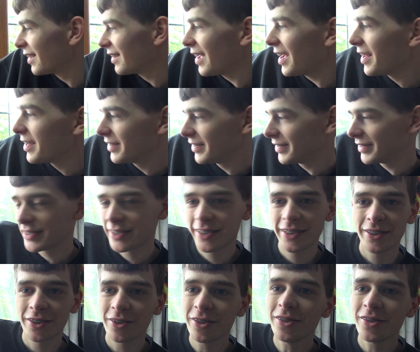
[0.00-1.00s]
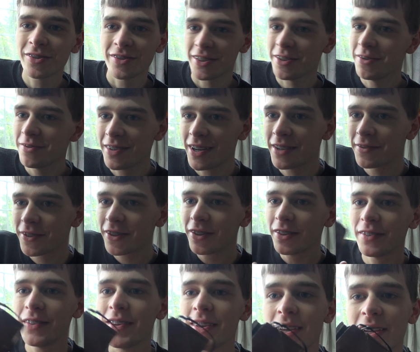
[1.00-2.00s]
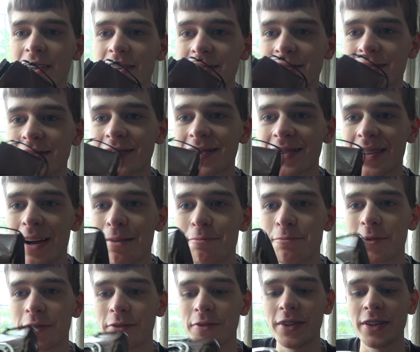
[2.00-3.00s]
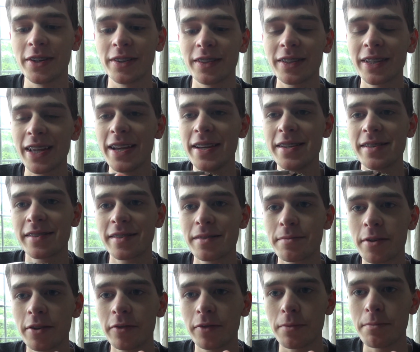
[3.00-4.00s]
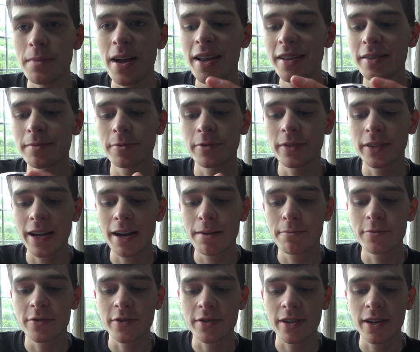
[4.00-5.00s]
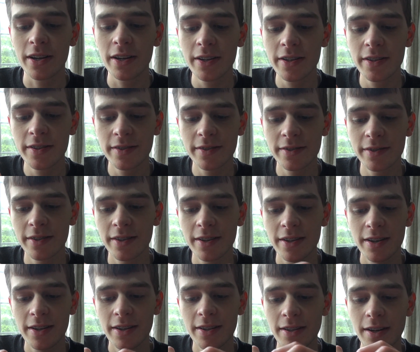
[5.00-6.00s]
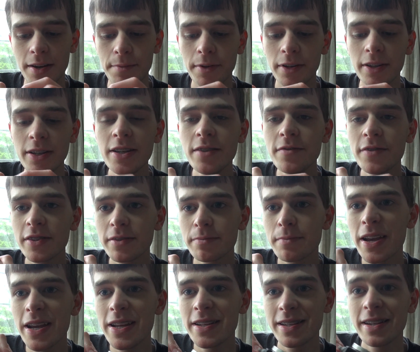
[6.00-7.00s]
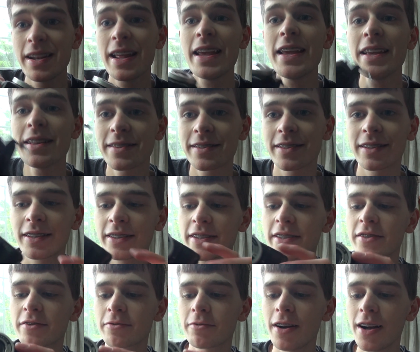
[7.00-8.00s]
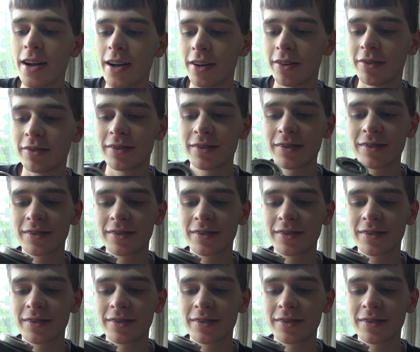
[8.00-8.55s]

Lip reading: And also I've got this camera thing. The case is a bit of a mess, but the camera's nice. I believe it's made in Italy as well.